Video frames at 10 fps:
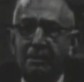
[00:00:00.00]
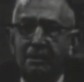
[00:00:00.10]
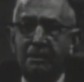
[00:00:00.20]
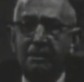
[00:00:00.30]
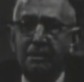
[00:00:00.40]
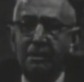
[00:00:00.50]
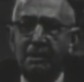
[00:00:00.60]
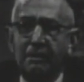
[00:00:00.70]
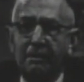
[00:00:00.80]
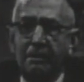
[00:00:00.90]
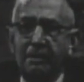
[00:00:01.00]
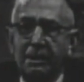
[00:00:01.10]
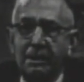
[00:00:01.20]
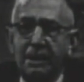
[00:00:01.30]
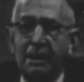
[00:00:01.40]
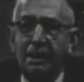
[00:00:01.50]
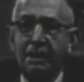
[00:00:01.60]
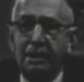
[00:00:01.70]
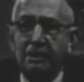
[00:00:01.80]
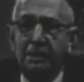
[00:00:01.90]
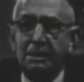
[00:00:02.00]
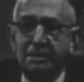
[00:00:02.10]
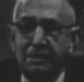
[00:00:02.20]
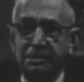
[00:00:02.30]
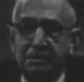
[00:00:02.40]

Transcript: started earlier on the anti-communist